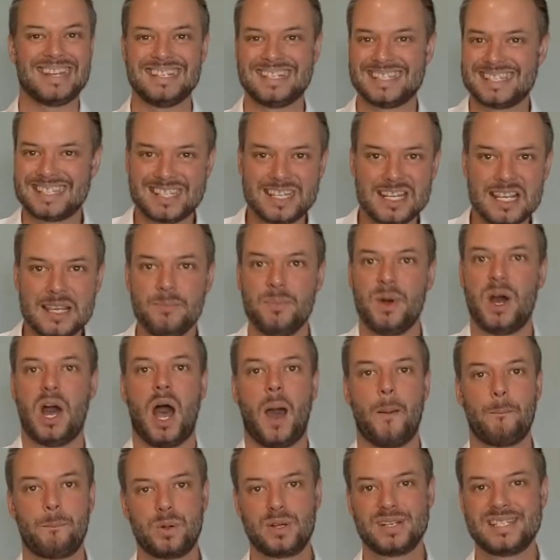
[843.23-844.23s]
and
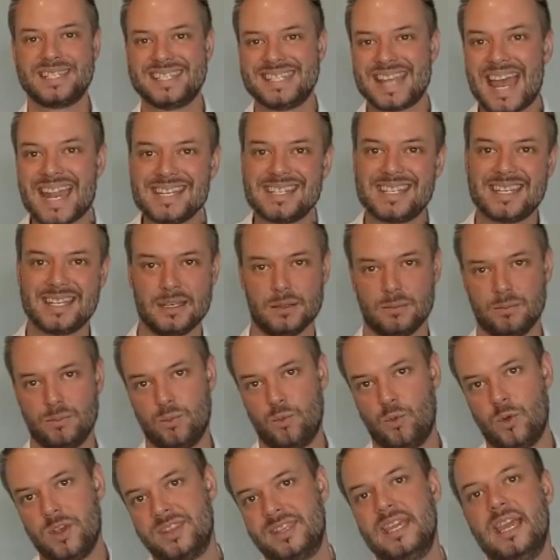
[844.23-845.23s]
Seba present
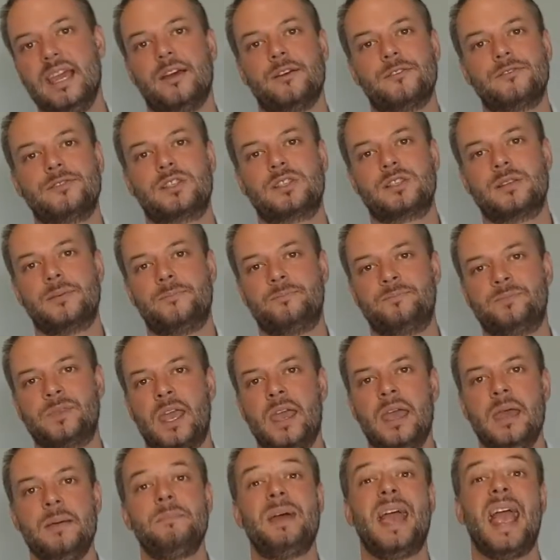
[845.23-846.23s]
him with gifts.
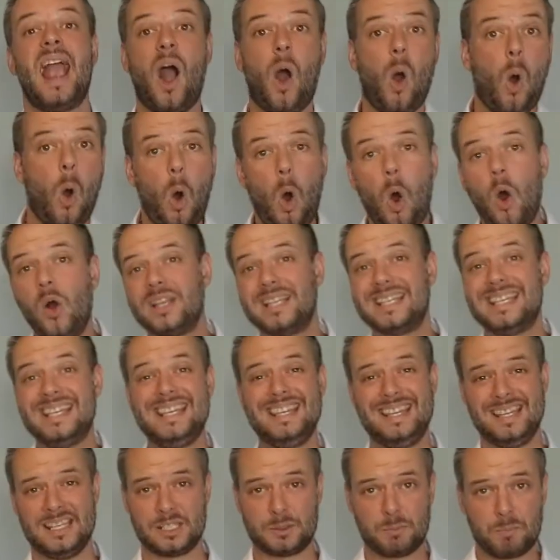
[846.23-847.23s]
May all
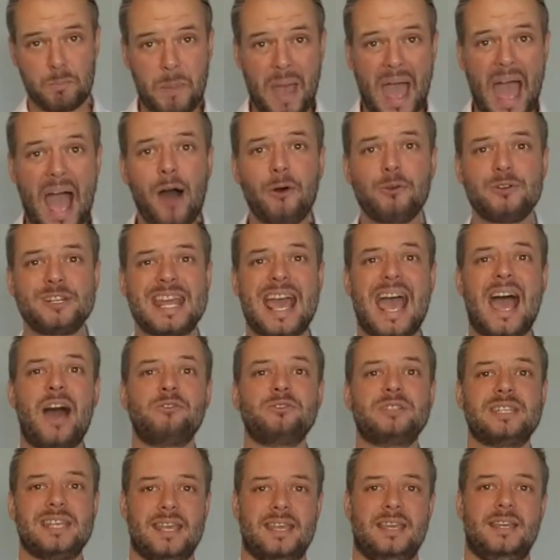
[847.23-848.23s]
kings bow
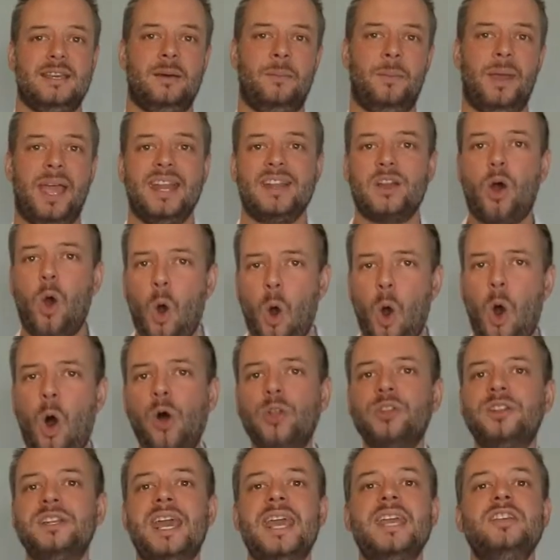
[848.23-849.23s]
down to him and
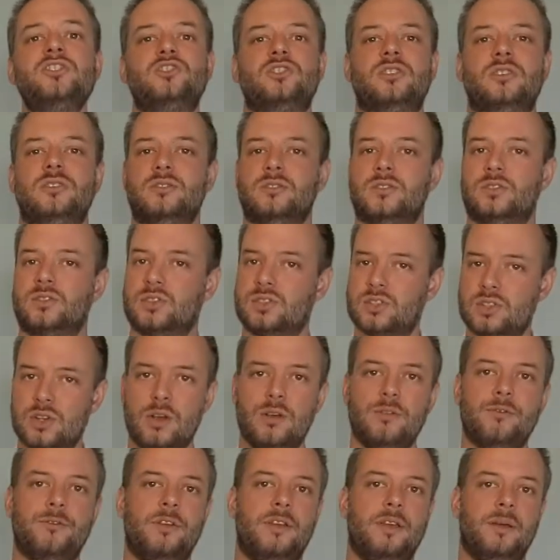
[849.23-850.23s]
all nations
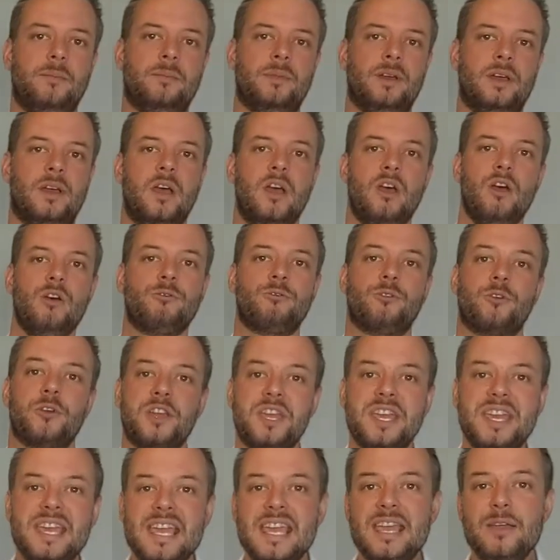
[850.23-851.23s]
serve him. For
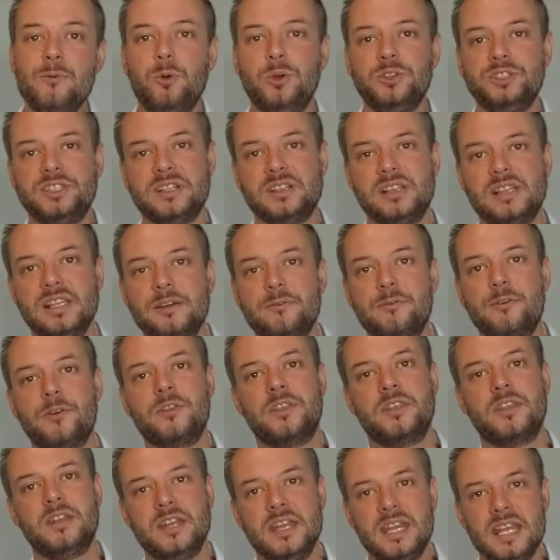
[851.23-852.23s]
he will
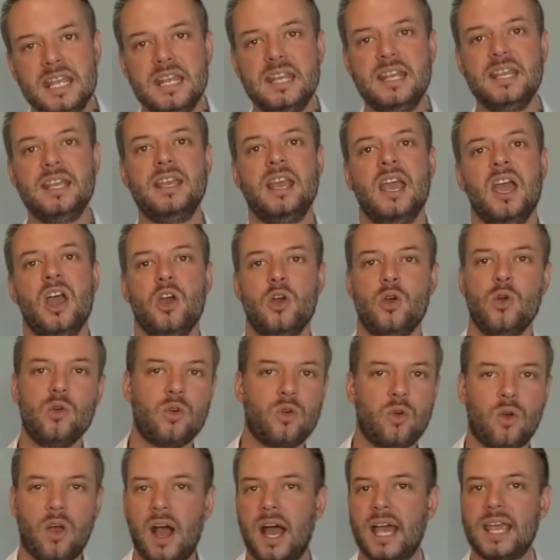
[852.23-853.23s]
deliver the needy
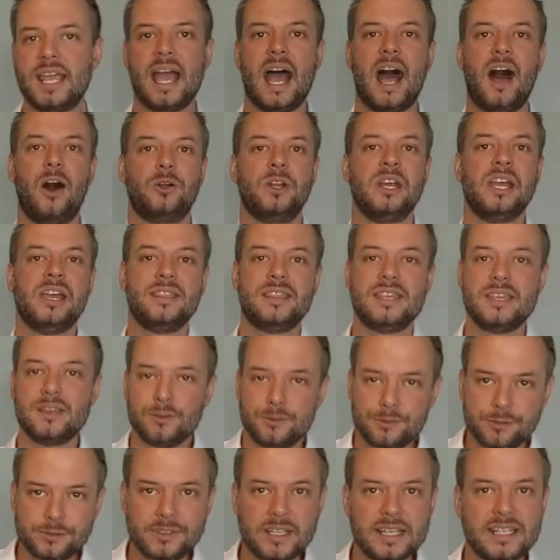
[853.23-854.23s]
who cry out, the
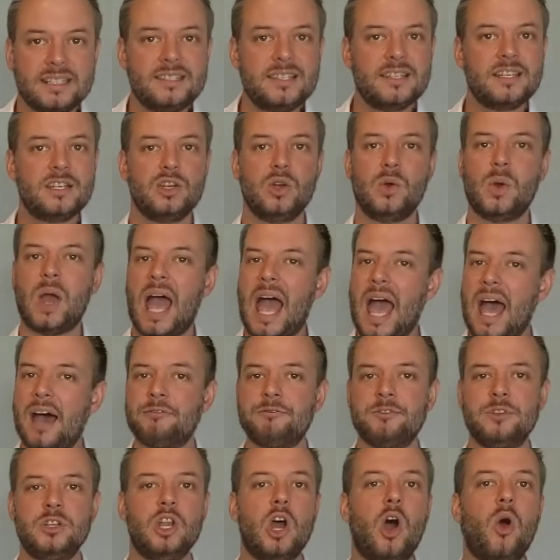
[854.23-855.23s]
afflicted who
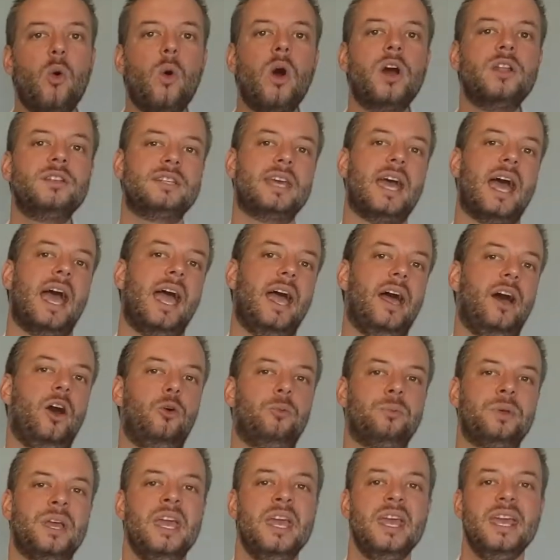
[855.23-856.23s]
have no one to
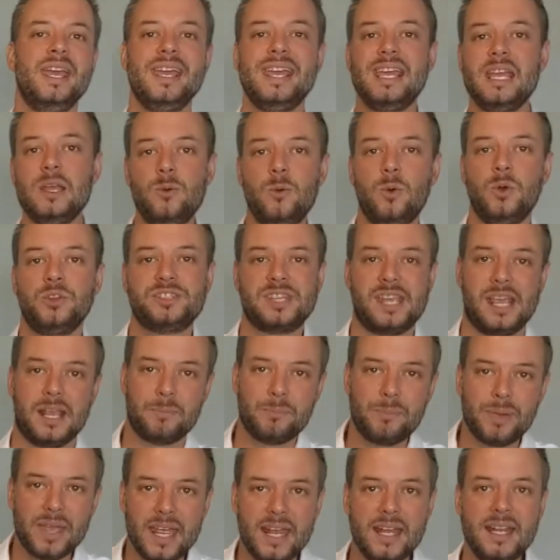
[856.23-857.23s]
help. He will
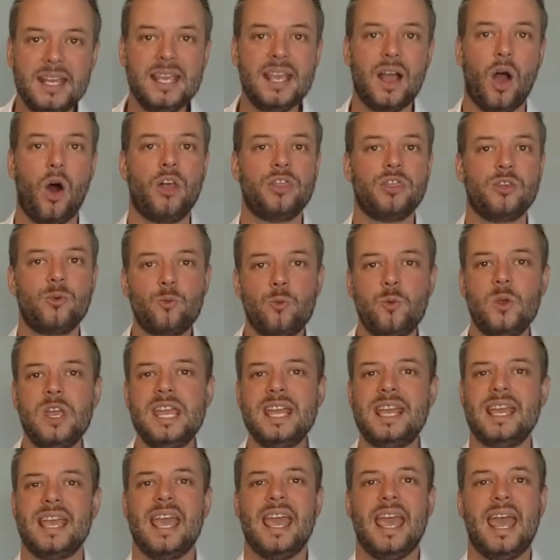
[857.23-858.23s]
take pity on the
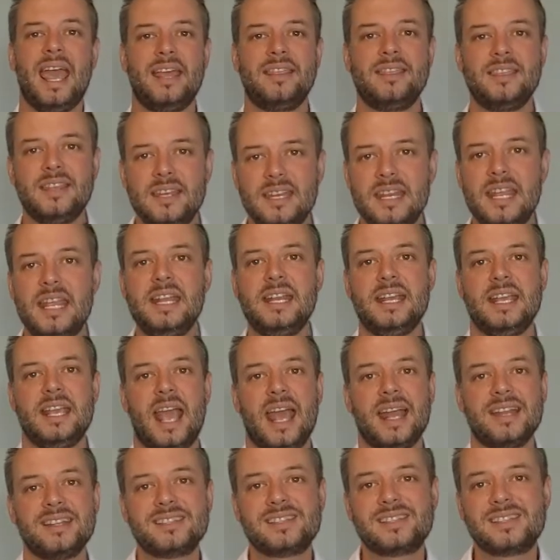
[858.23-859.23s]
weak and the
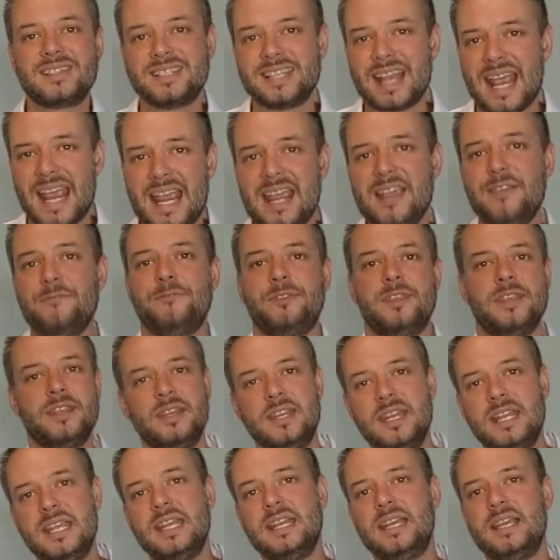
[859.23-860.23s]
needy and save the
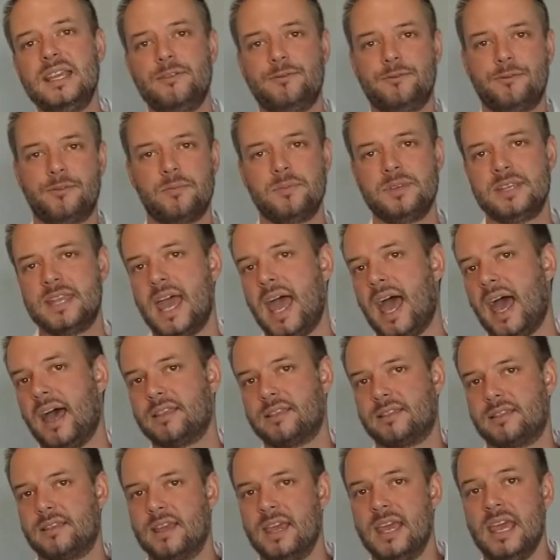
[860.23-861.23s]
needy from
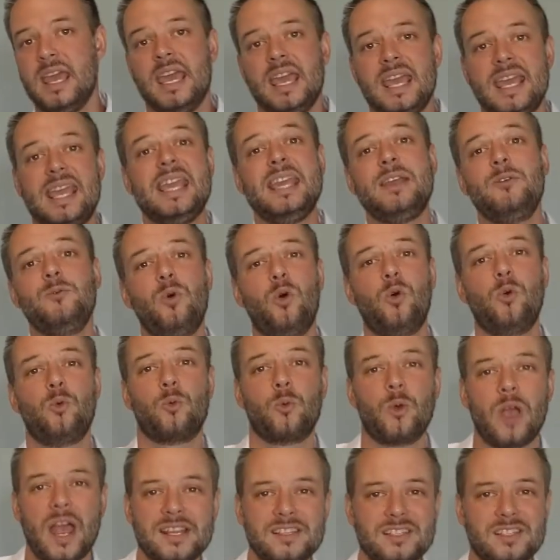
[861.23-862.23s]
death. He
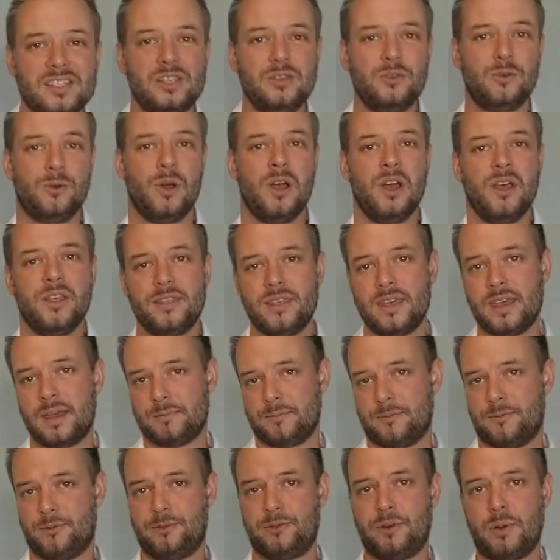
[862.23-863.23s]
will rescue
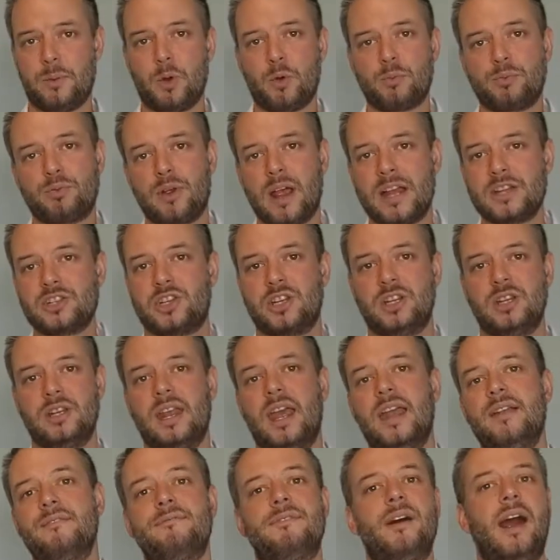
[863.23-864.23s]
them from
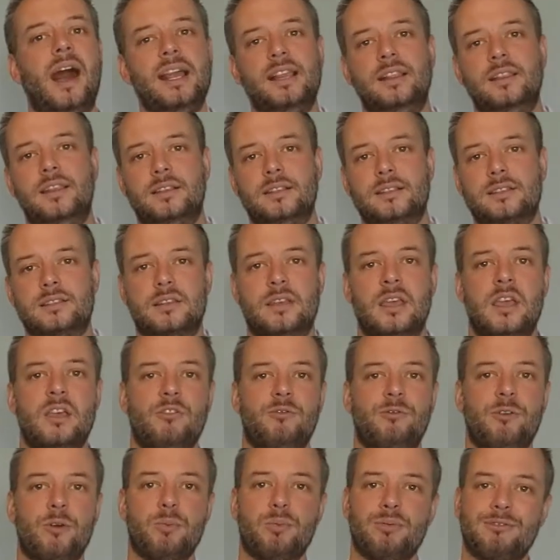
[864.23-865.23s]
oppression and violence,
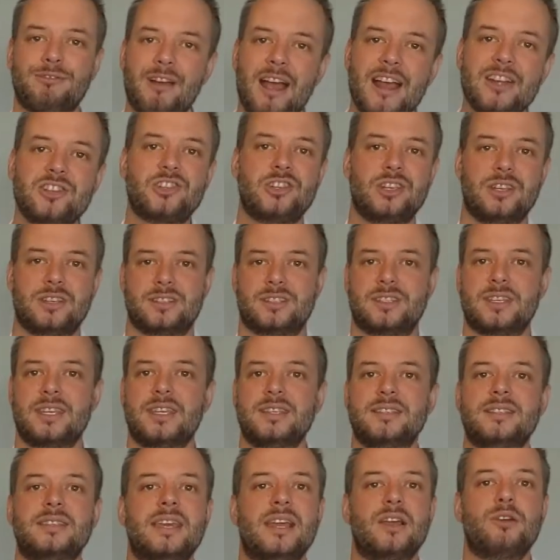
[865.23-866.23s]
for precious
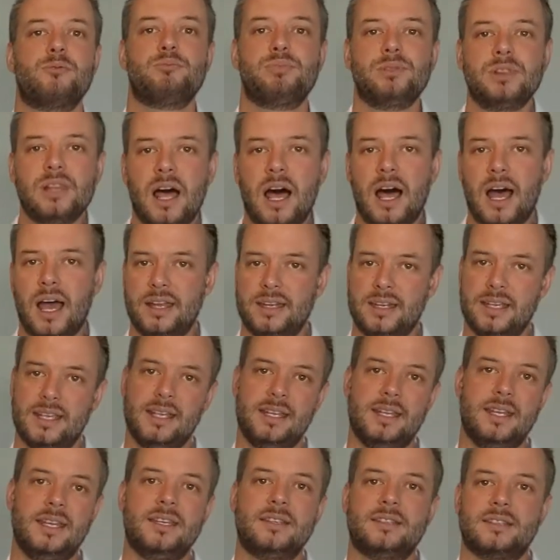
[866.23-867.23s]
is their blood
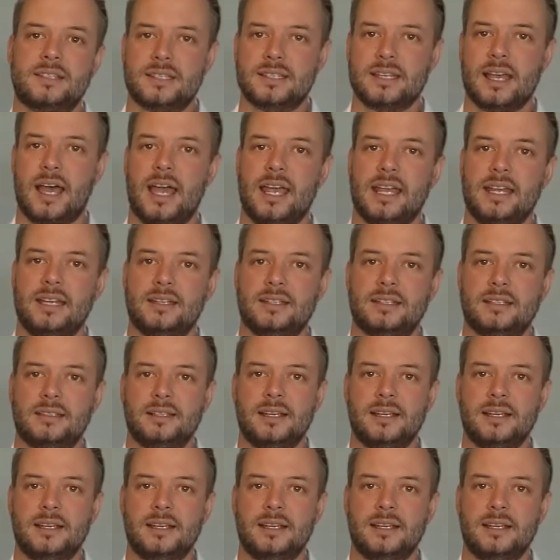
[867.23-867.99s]
in his sight.